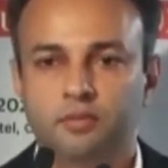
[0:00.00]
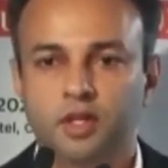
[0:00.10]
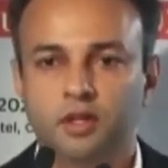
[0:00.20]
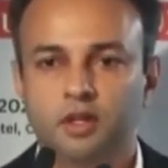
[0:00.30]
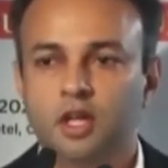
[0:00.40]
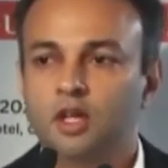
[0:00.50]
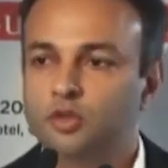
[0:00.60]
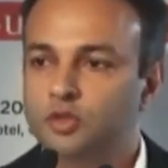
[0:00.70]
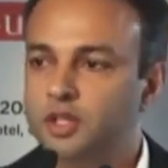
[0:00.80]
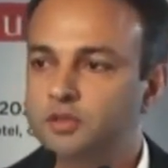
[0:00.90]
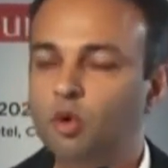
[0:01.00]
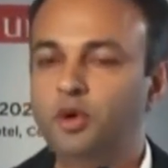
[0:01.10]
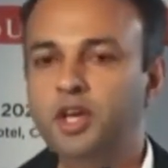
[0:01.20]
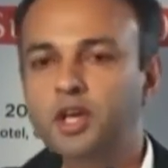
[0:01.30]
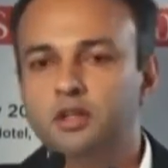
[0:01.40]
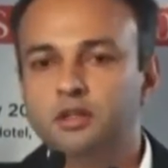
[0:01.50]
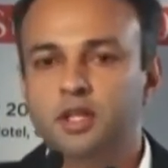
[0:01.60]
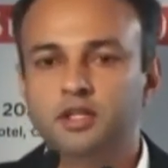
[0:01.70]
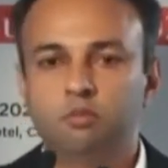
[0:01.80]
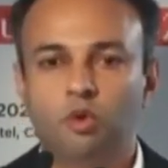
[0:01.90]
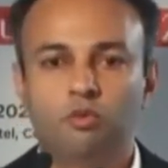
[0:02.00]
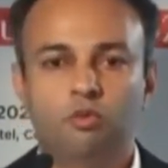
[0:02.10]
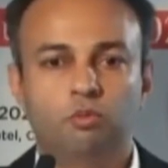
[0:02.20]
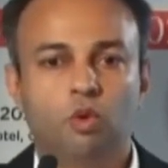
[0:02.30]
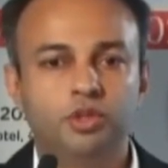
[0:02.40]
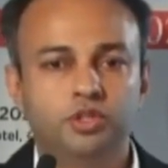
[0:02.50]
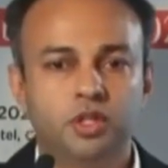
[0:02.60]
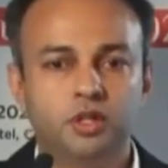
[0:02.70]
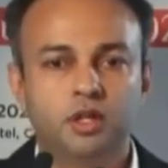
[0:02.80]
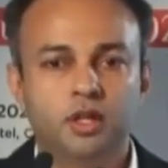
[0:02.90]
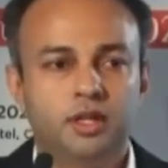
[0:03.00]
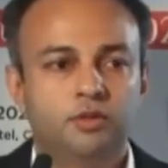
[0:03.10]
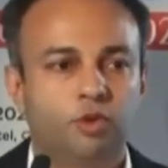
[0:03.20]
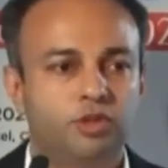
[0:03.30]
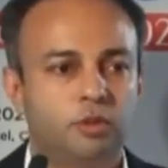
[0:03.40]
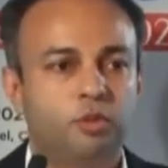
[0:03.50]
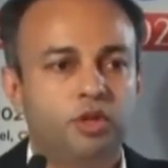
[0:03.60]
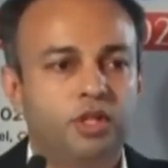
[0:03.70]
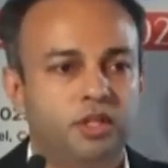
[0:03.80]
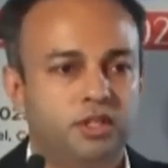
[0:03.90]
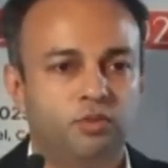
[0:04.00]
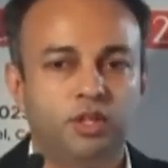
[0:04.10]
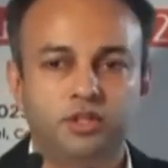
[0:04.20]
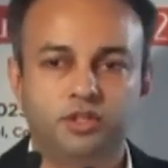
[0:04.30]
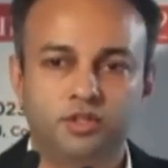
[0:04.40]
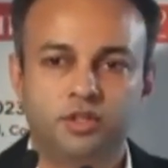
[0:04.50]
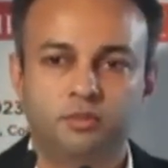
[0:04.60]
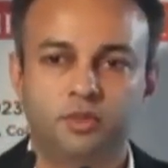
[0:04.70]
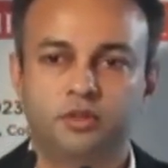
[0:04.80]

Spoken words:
Yeah. So there is more heat, there is more moisture for supporting these weather systems.